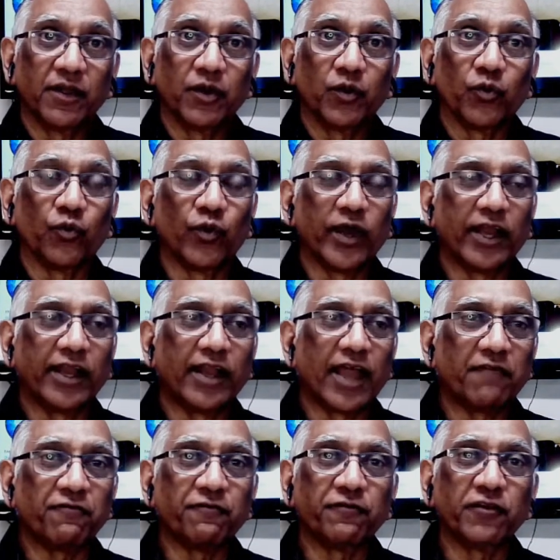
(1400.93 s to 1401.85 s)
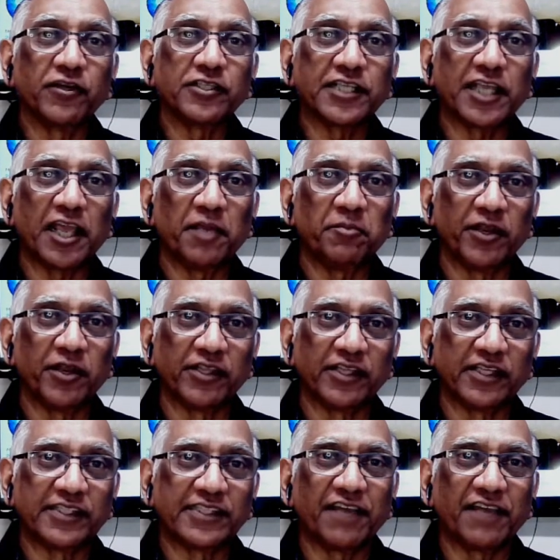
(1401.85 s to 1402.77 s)
When I first came here in the
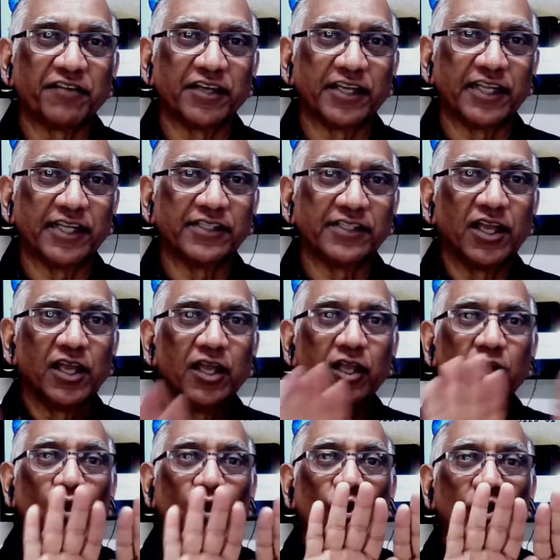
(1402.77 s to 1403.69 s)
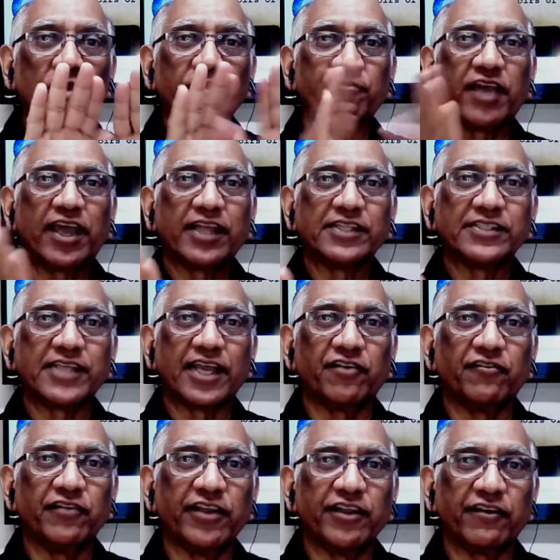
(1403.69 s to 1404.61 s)
70s, all the vans had
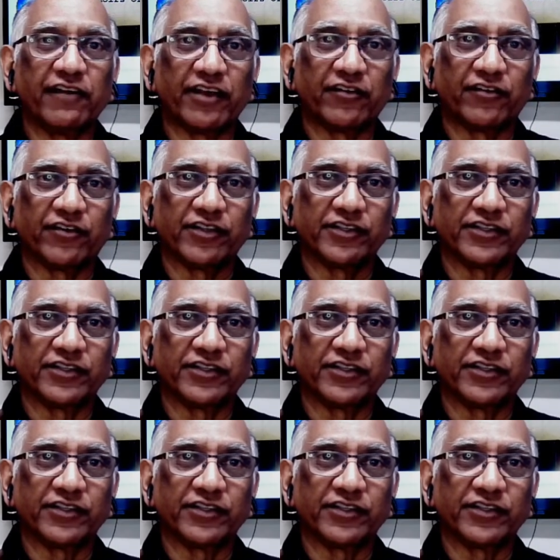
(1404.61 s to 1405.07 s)
rear entrances.